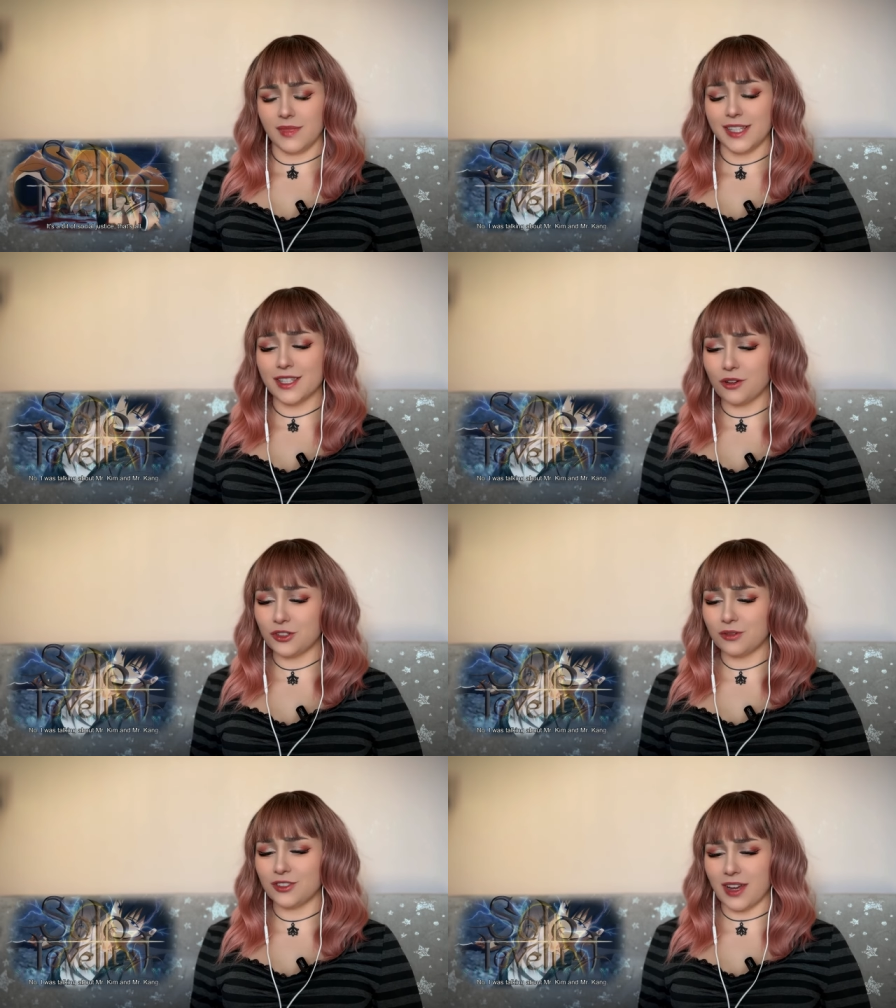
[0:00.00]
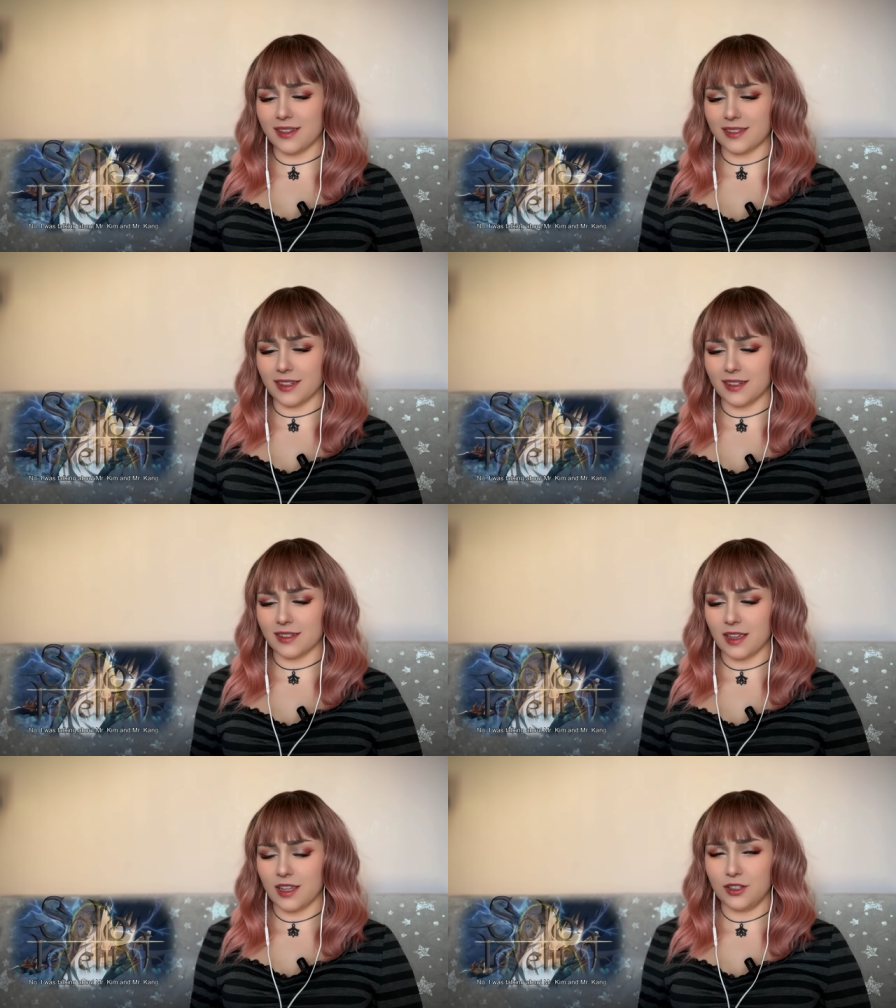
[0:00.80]
Social
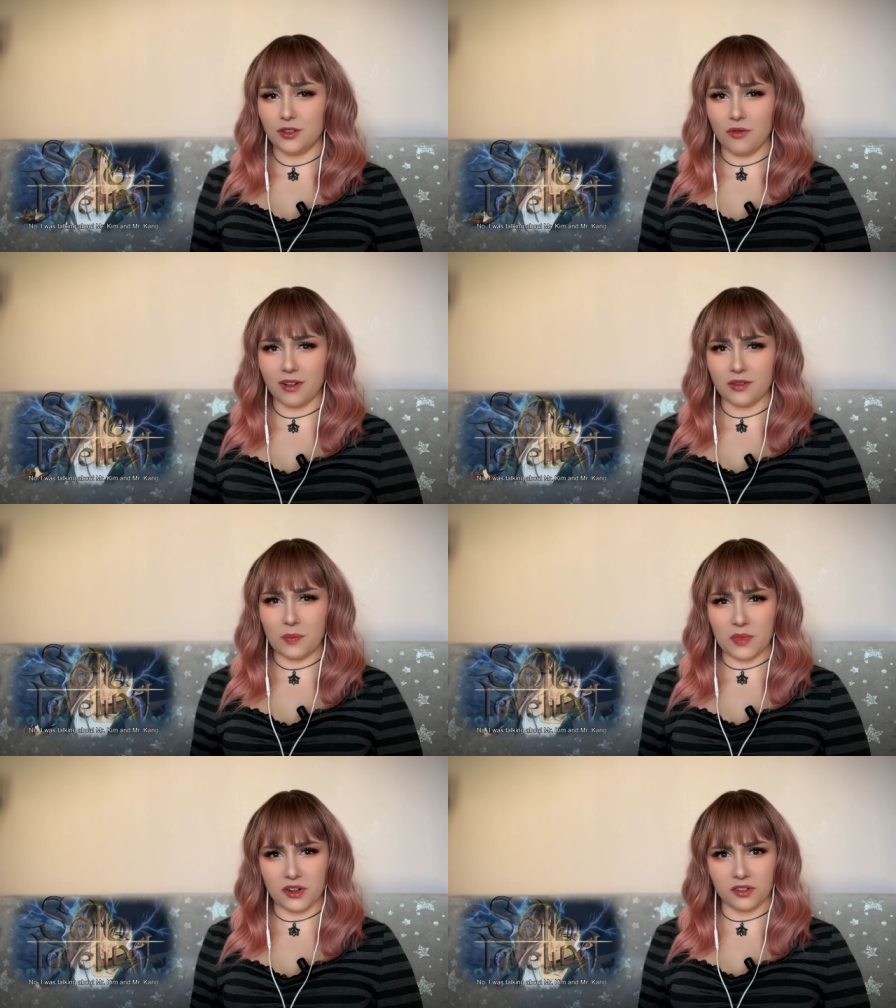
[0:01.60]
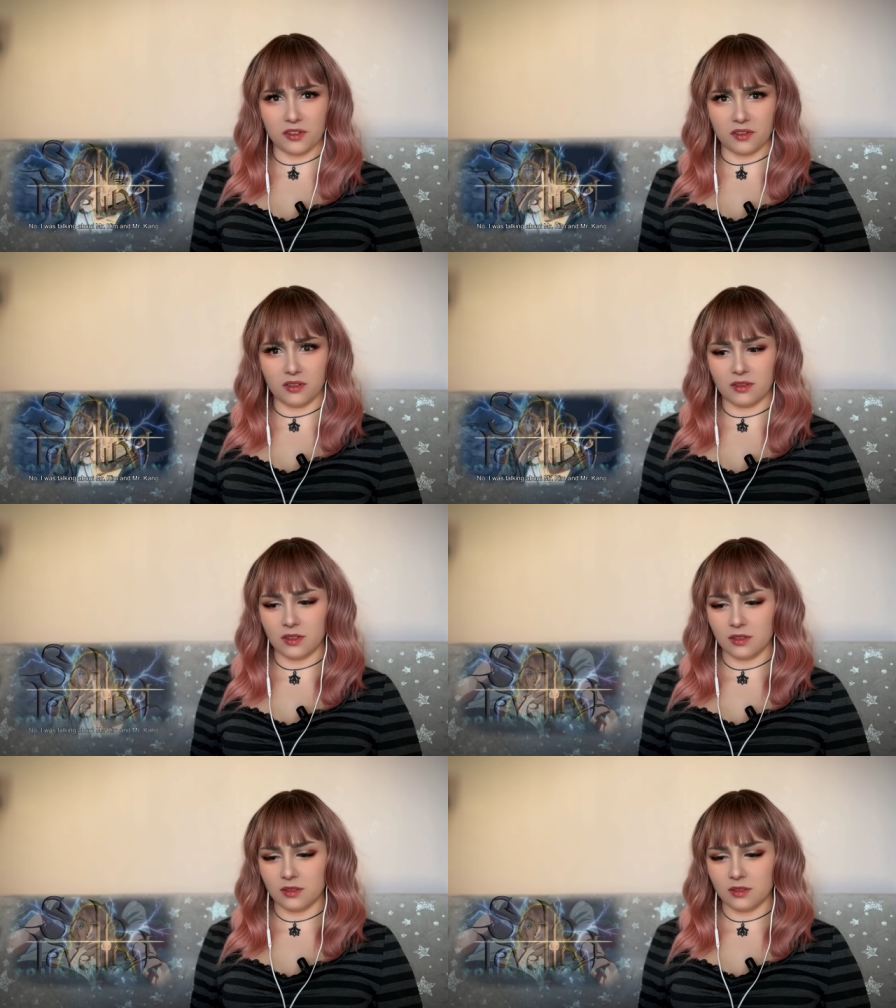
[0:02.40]
justice. You are a murderer.